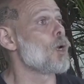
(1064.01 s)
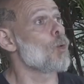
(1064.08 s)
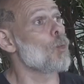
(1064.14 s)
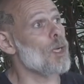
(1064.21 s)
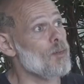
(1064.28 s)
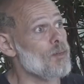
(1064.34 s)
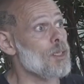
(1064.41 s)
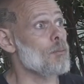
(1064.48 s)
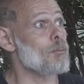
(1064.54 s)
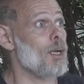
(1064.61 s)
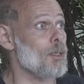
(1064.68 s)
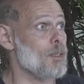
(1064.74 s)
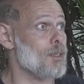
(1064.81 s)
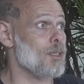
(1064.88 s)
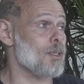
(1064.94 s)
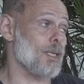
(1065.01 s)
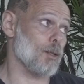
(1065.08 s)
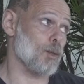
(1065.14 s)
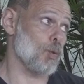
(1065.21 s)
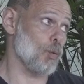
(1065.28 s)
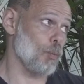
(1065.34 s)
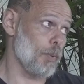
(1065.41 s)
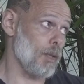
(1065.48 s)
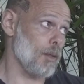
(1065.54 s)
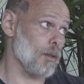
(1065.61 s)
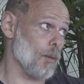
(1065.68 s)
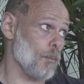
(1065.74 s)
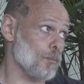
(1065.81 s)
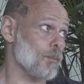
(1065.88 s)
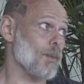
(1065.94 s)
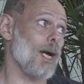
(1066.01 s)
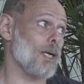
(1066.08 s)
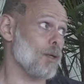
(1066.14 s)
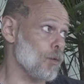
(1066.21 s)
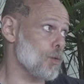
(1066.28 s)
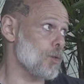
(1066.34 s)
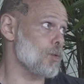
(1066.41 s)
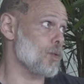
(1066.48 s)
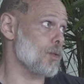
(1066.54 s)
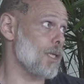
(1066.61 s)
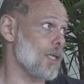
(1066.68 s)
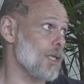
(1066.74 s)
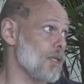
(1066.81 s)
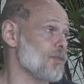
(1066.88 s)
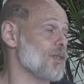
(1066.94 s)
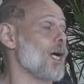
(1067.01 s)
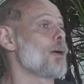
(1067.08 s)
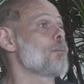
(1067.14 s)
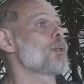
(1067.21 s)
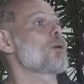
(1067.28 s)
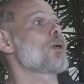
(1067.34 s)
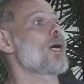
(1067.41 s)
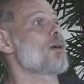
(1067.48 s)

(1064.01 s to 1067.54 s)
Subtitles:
Well, if the imbalances are too big, I can't use a deadlift. I'm going to